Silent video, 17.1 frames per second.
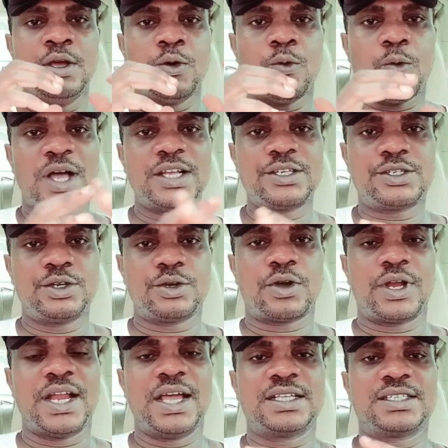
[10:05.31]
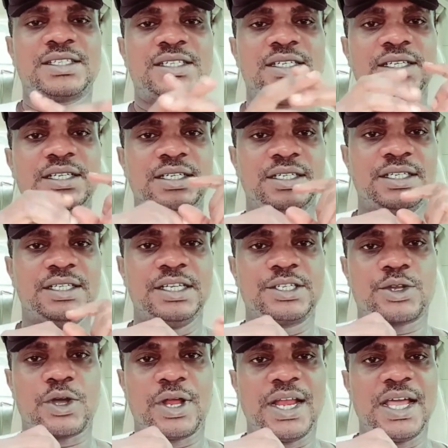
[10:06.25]
Once you connect,
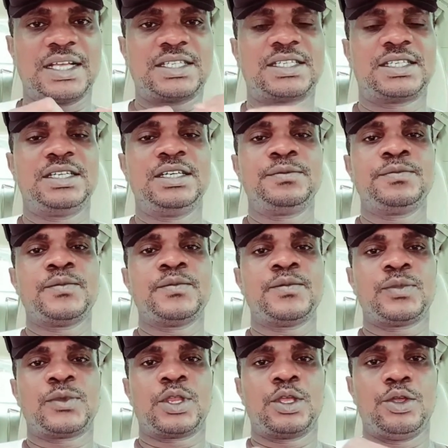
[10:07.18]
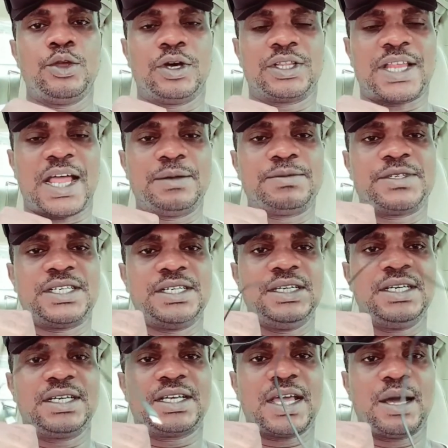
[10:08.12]
disconnect your
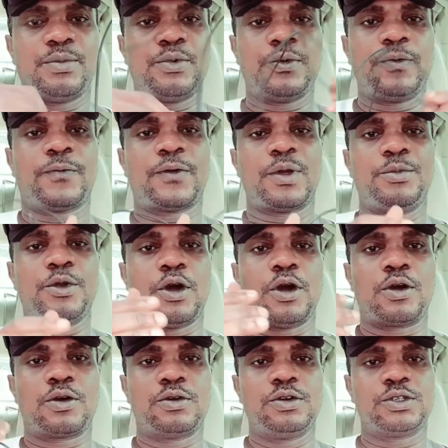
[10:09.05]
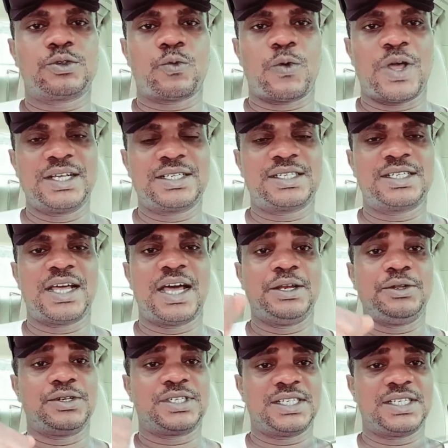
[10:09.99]
Type-C cable from your Oculus Quest
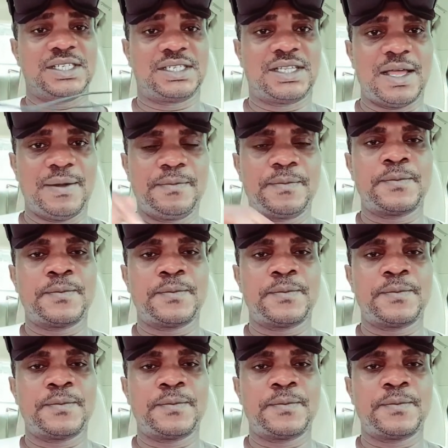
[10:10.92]
and your system.